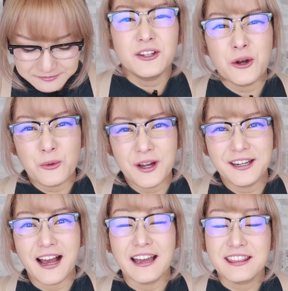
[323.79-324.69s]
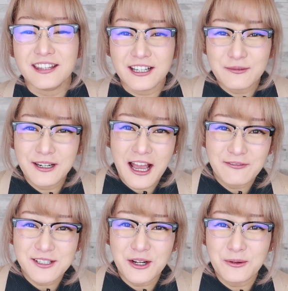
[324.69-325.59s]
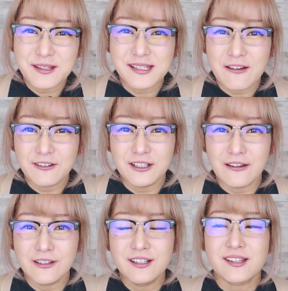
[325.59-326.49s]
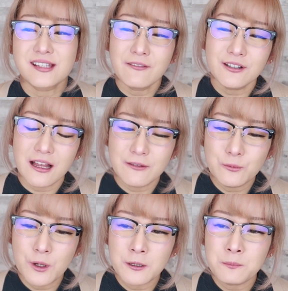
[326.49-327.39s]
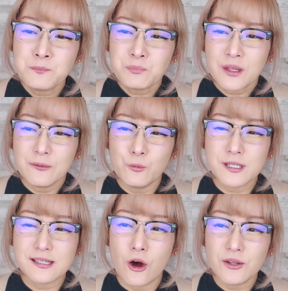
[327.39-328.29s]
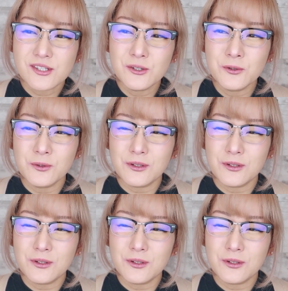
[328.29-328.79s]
You know what? I think I'm gonna have to go with 7-Eleven because the 7-Eleven one was also